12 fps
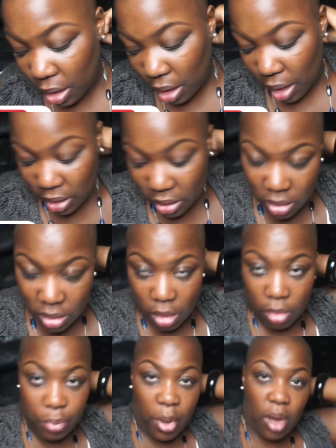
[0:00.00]
Alright, guys,
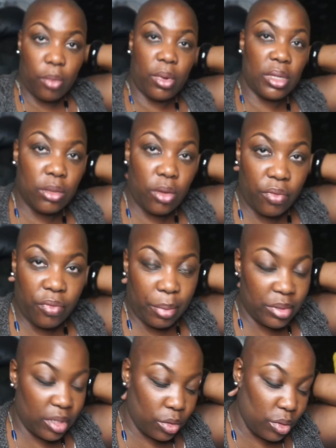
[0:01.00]
so part one of
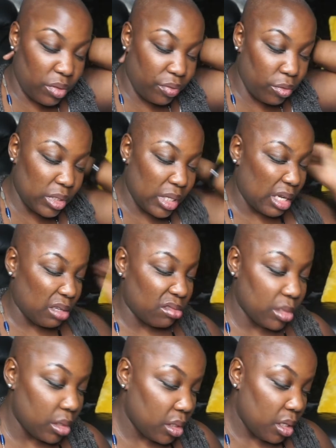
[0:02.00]
episode 24 down.
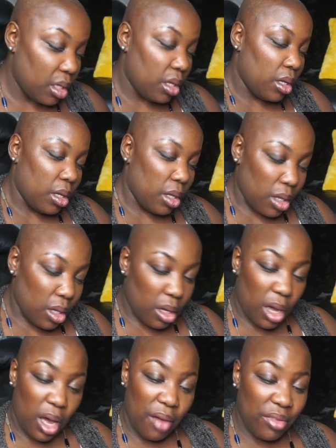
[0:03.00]

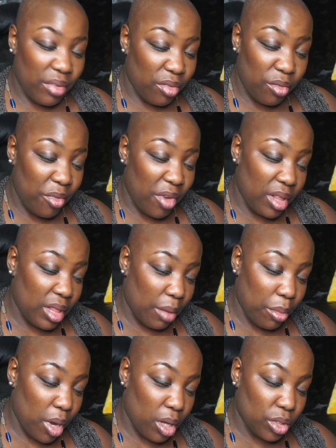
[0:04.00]
I haven't even written that
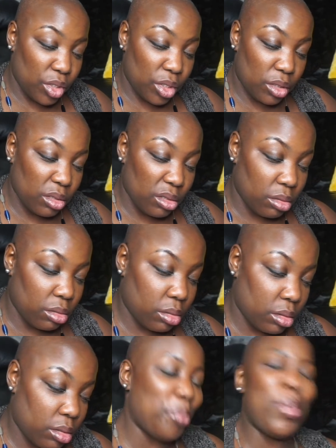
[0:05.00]
much,
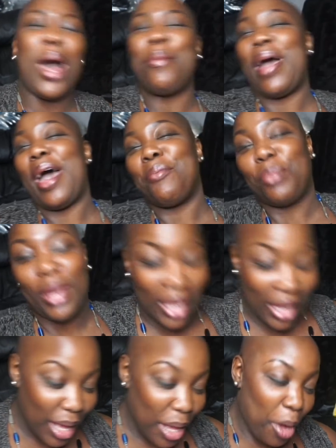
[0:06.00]
but I'm
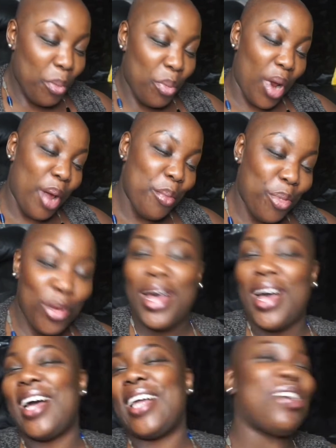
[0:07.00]
happy. Brett and
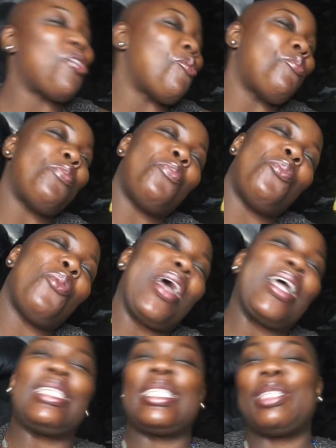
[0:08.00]
Booker. Oh,
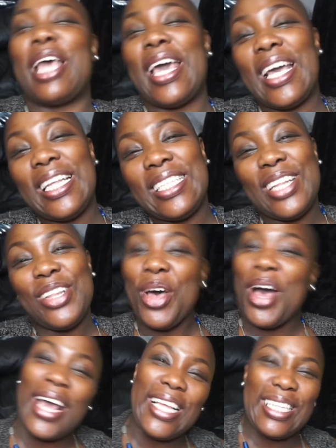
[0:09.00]
Brett stayed the
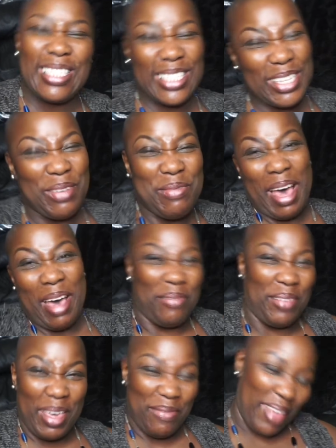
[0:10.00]
night, and so I'm
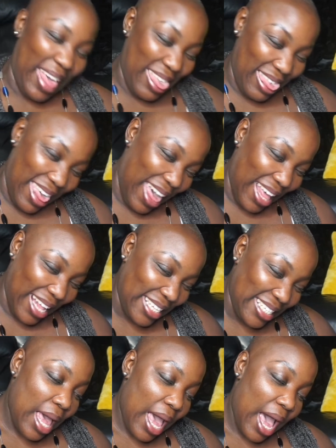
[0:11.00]

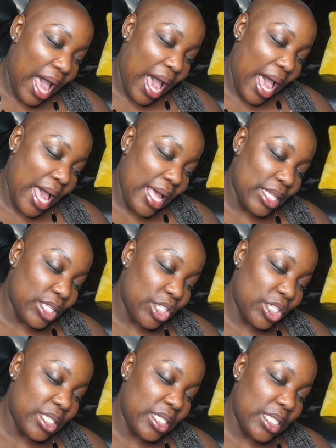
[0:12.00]
happy about that. And
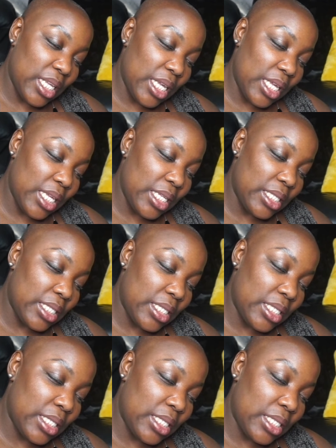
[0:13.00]
she sees